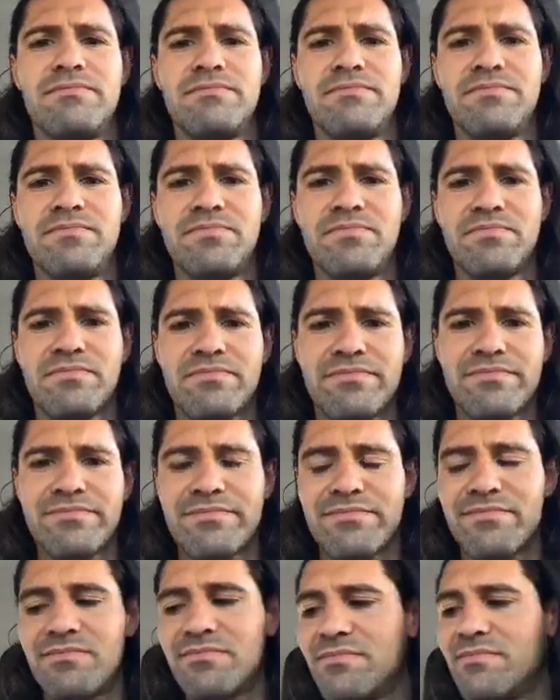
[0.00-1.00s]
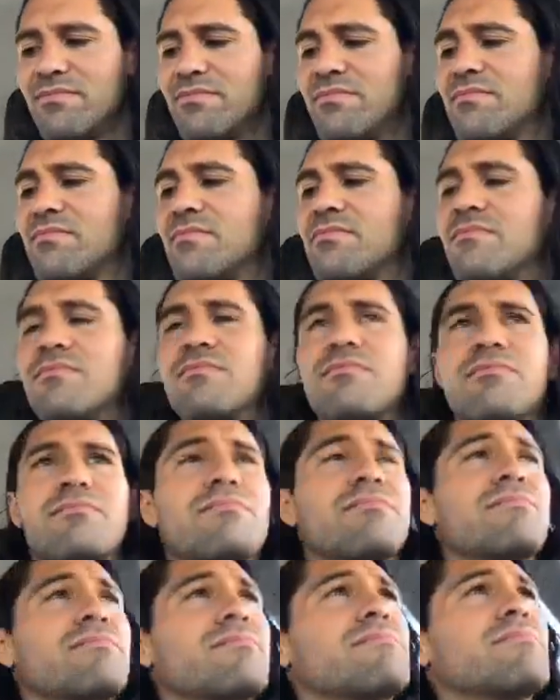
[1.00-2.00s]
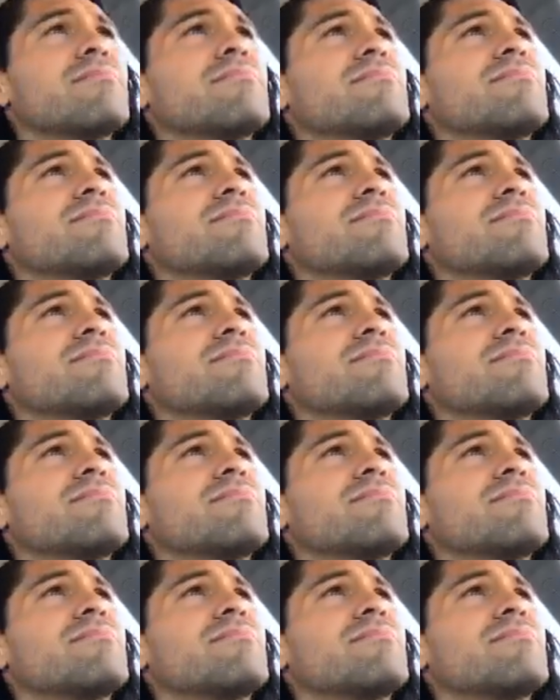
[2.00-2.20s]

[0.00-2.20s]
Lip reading: Nothing is said.